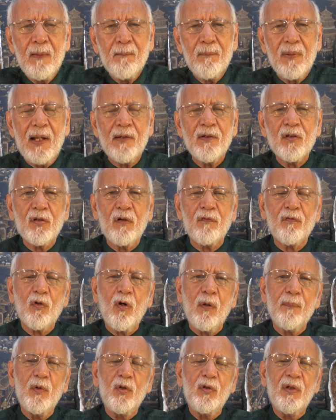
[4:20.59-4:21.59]
Planets of
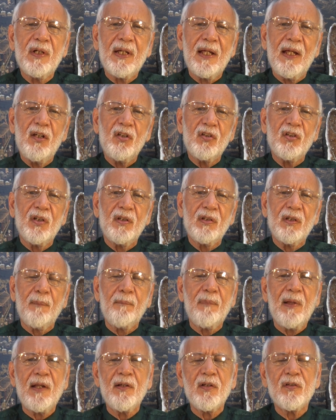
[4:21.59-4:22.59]
communication, the
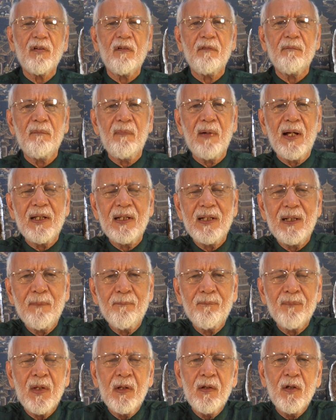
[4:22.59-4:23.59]
planets of money.
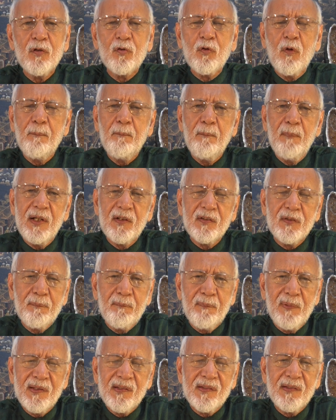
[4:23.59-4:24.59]
So mix
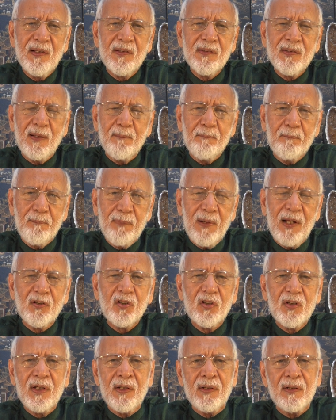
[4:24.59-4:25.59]
business and
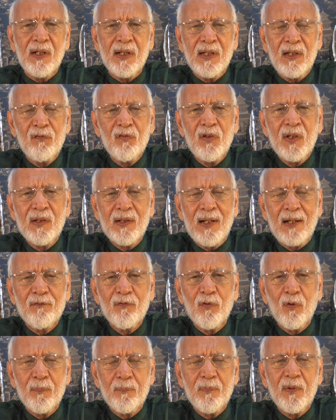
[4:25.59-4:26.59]
pleasure in the evening
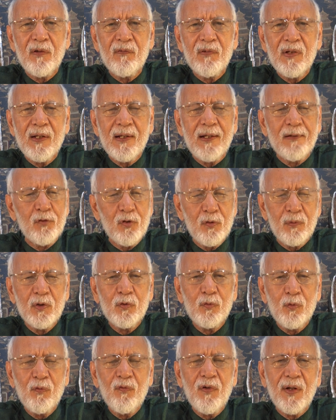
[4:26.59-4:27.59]
nightfall period and you will
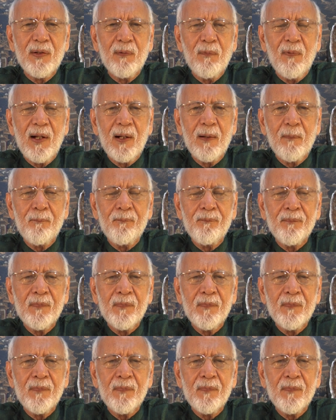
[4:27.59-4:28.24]
do very well.